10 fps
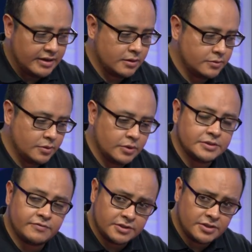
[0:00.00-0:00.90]
They are looking
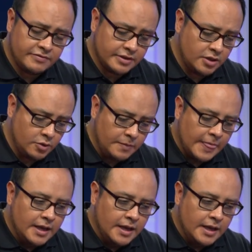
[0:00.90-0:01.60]
for something new.